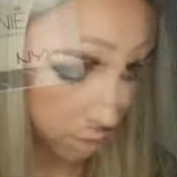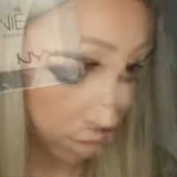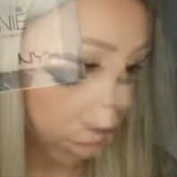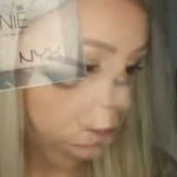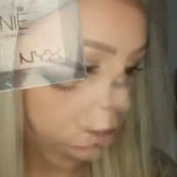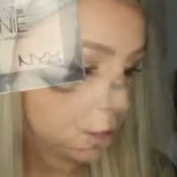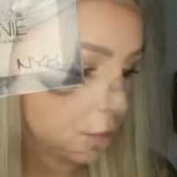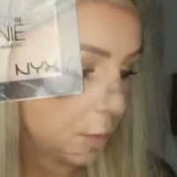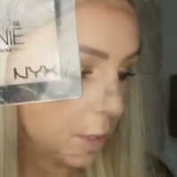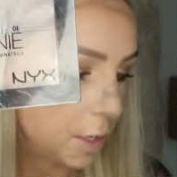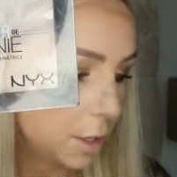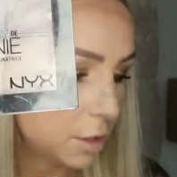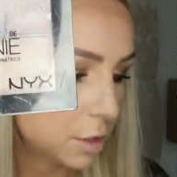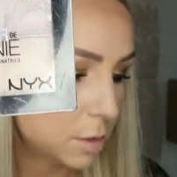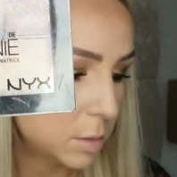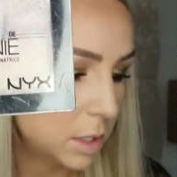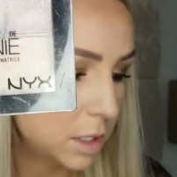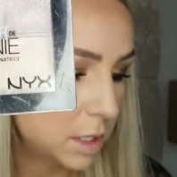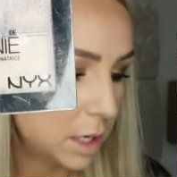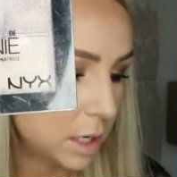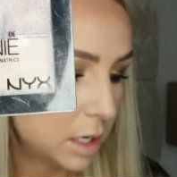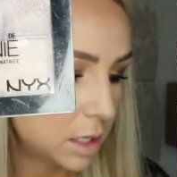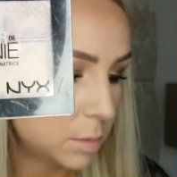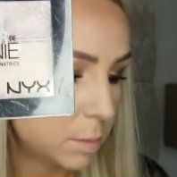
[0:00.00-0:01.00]
So here's my
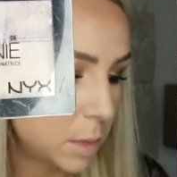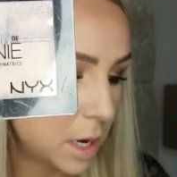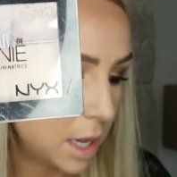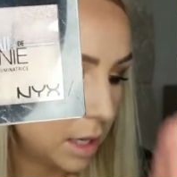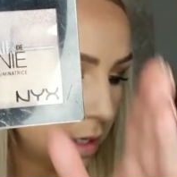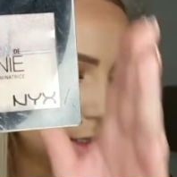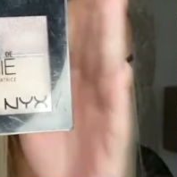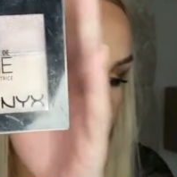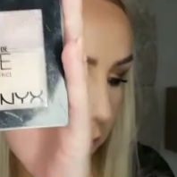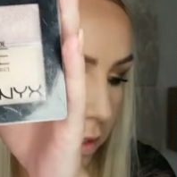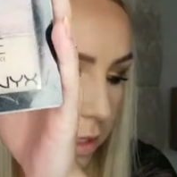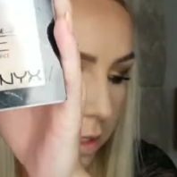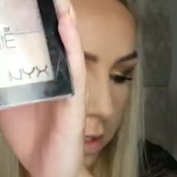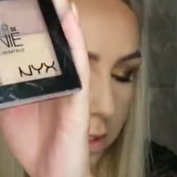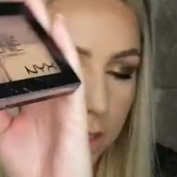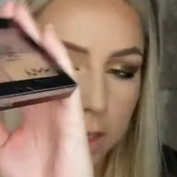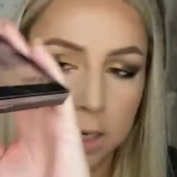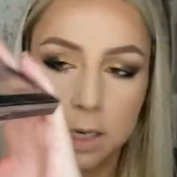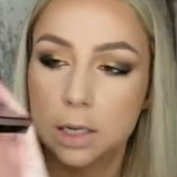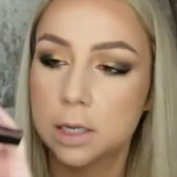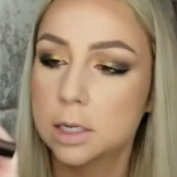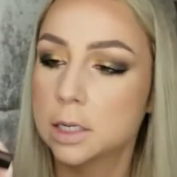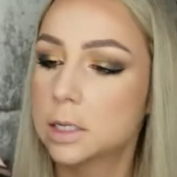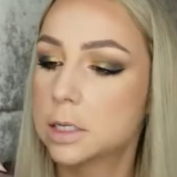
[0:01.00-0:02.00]
NYX palette. It
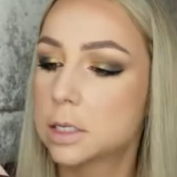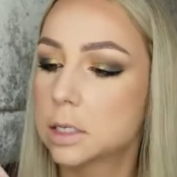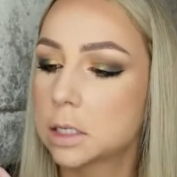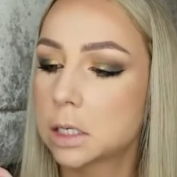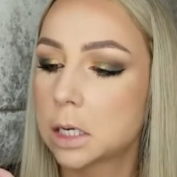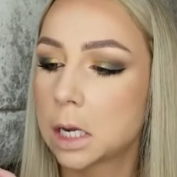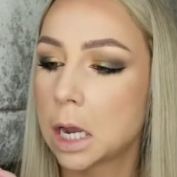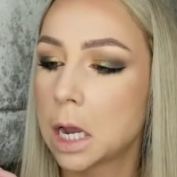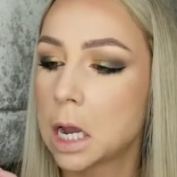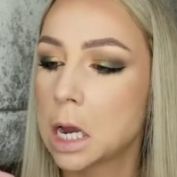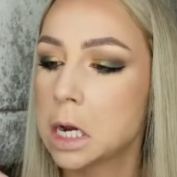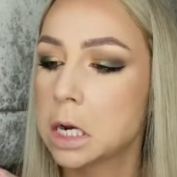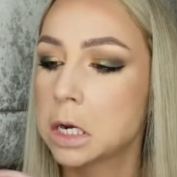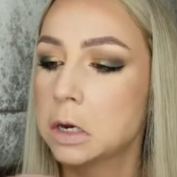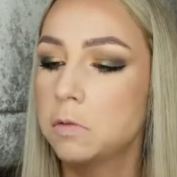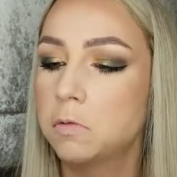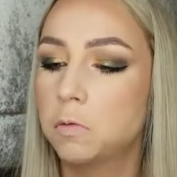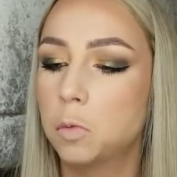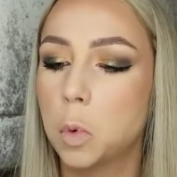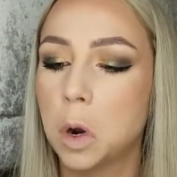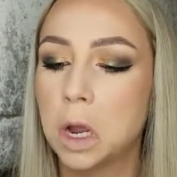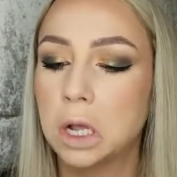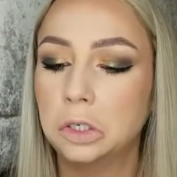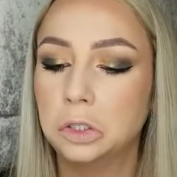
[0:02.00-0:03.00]
is kind of
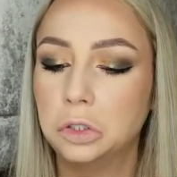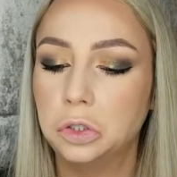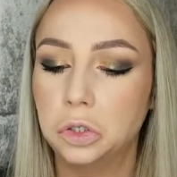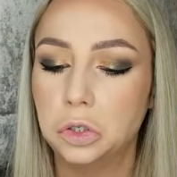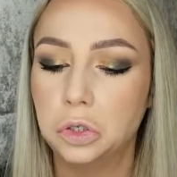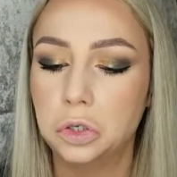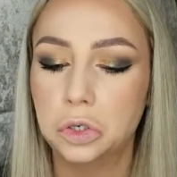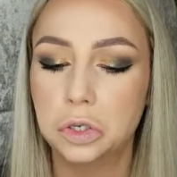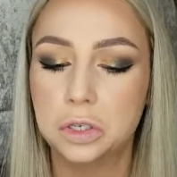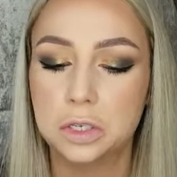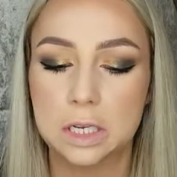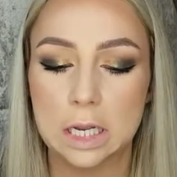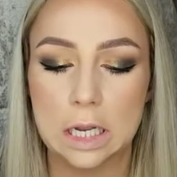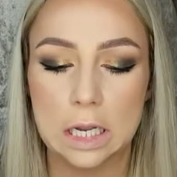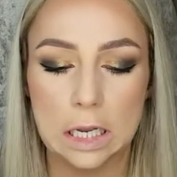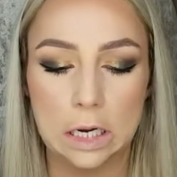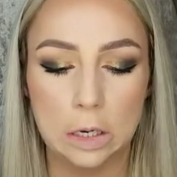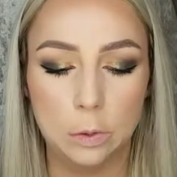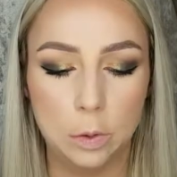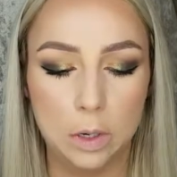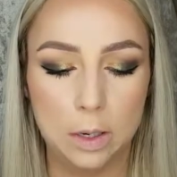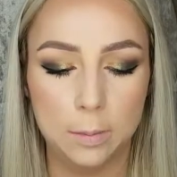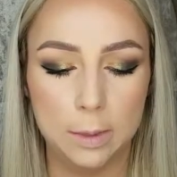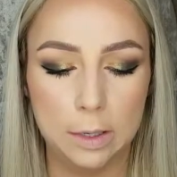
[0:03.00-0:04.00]
well used and
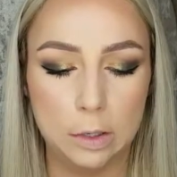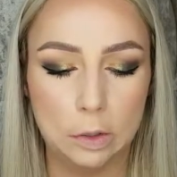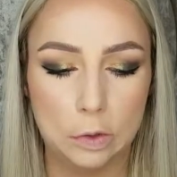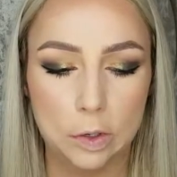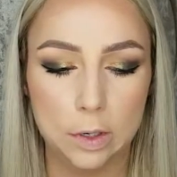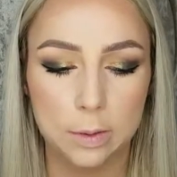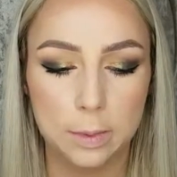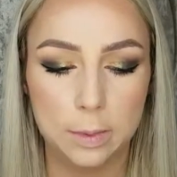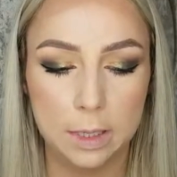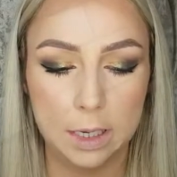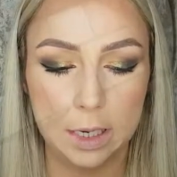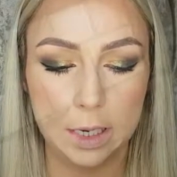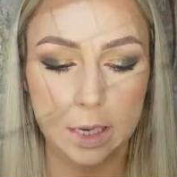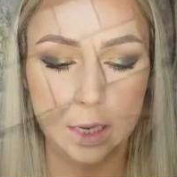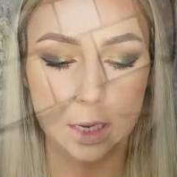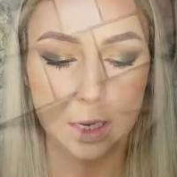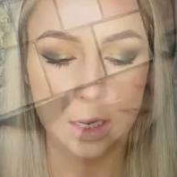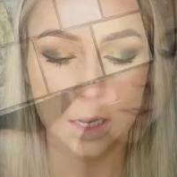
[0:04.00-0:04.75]
a wee bit grubby,